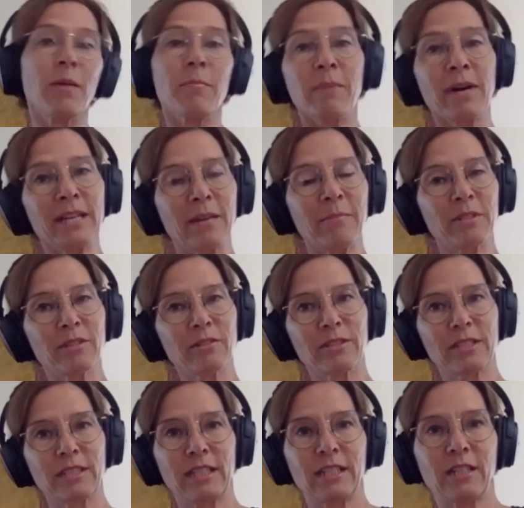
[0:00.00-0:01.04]
My name is
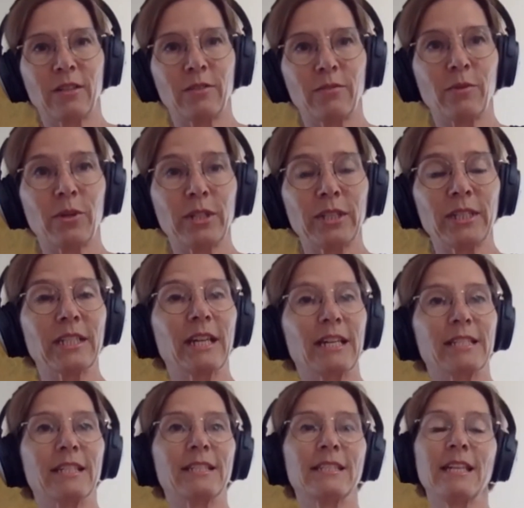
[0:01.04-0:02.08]
Christina Voigt.
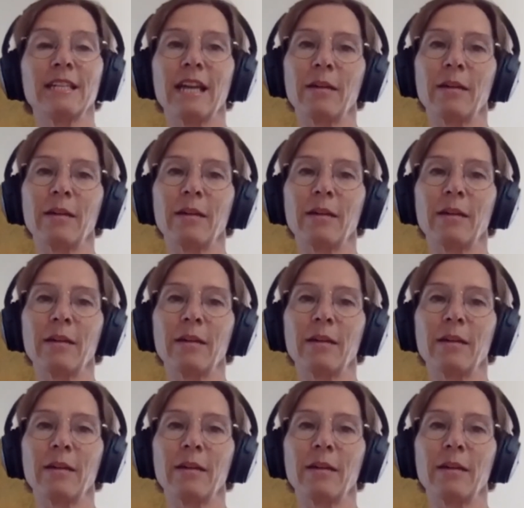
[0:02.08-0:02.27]
As I said,